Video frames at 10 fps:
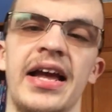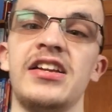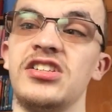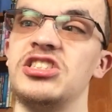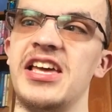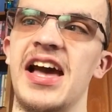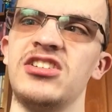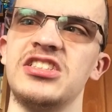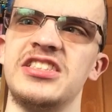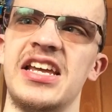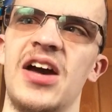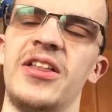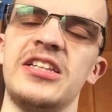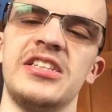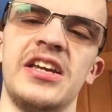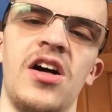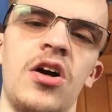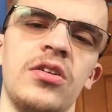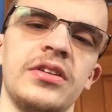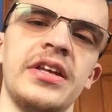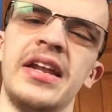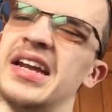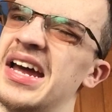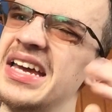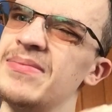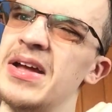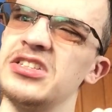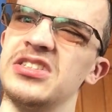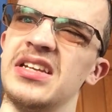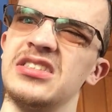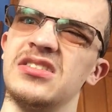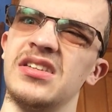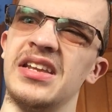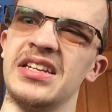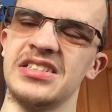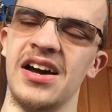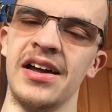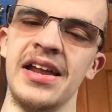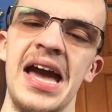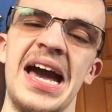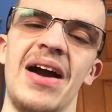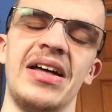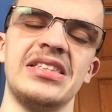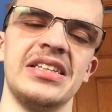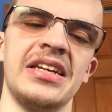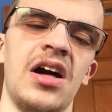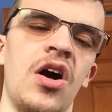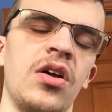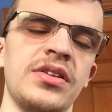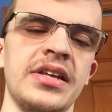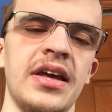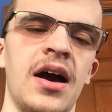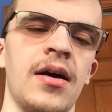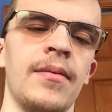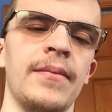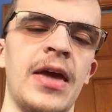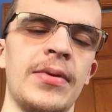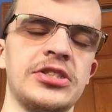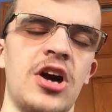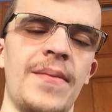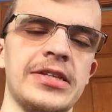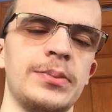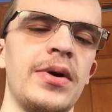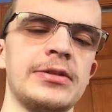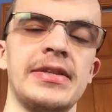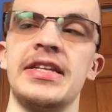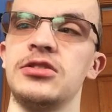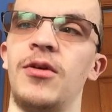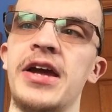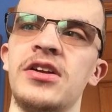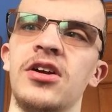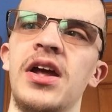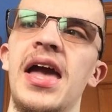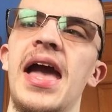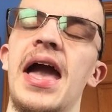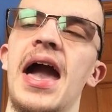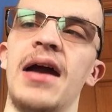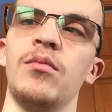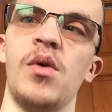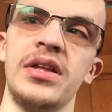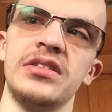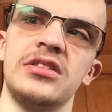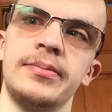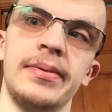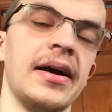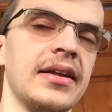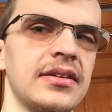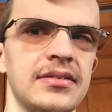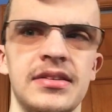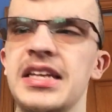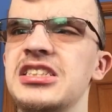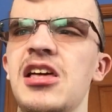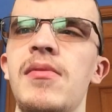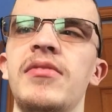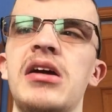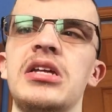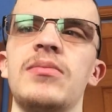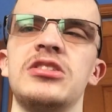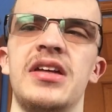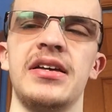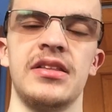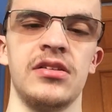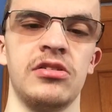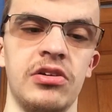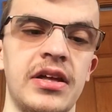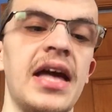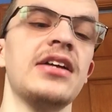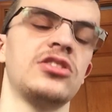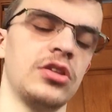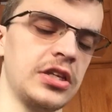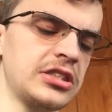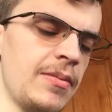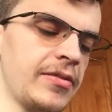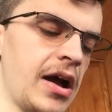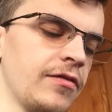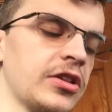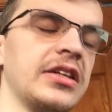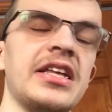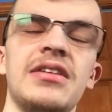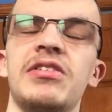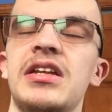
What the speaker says: just said how I like to get all the, and I think I mentioned this in this cut, how I like to get all the Image Comics books by this writer at once, but this time around I was like, for the